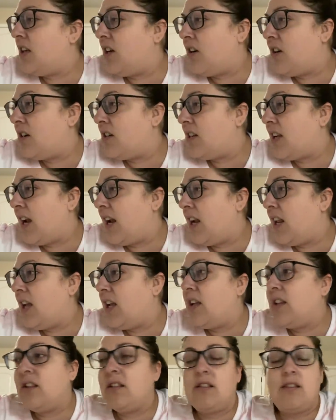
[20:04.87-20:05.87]

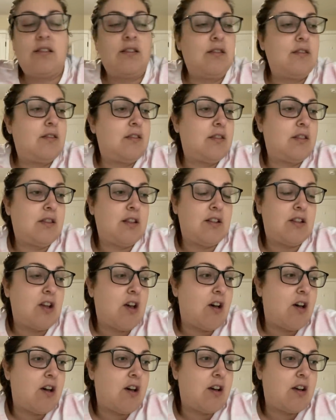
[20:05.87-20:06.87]
irritating. The
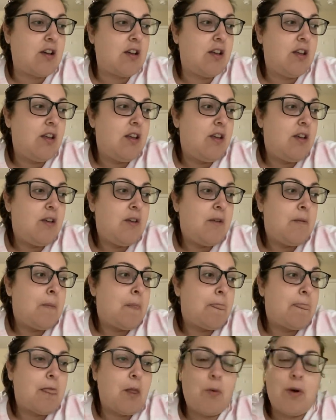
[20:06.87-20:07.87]
dog
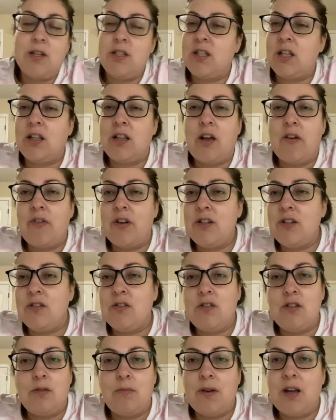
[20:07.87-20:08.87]
wants to love on you
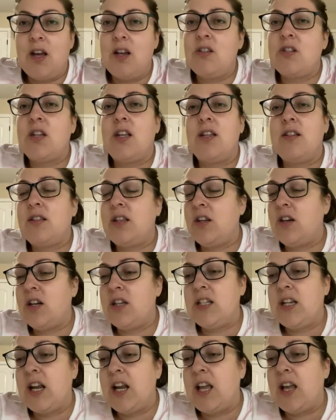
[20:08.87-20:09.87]
too much. It's
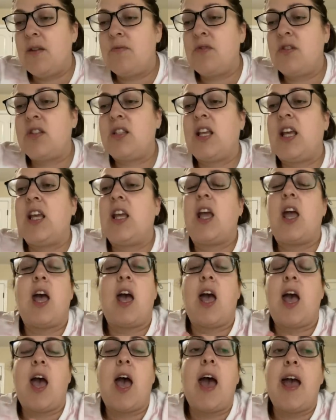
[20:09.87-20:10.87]
irritating. I'm just like,
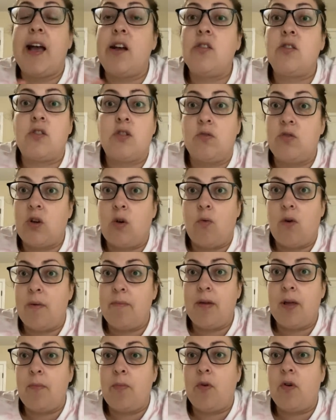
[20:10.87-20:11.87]
I also don't
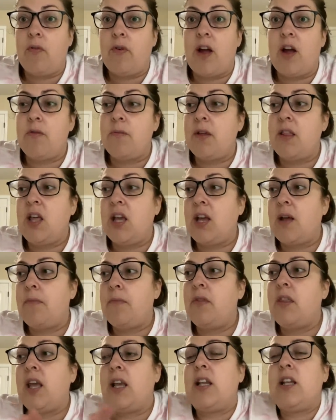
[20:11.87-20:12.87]
want people around me. Like I'm
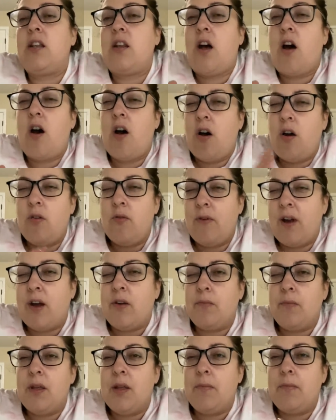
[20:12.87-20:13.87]
like not
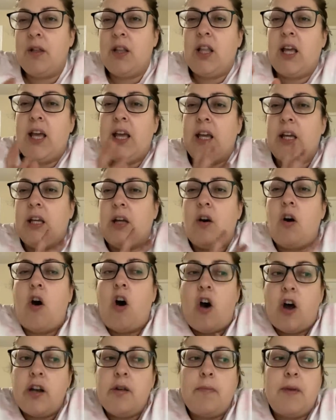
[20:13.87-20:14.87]
around me, but like
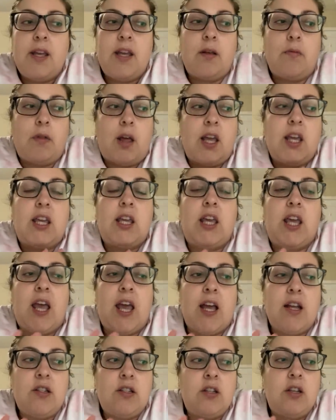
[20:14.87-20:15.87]
on me. I'm like,
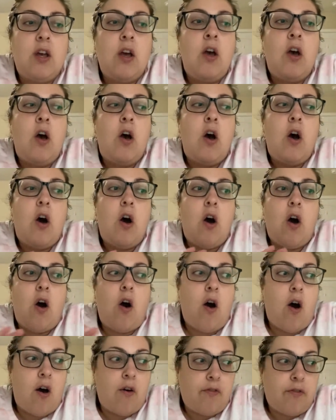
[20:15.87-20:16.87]
get
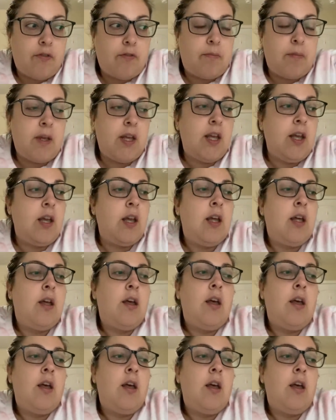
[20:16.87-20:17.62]
off of me.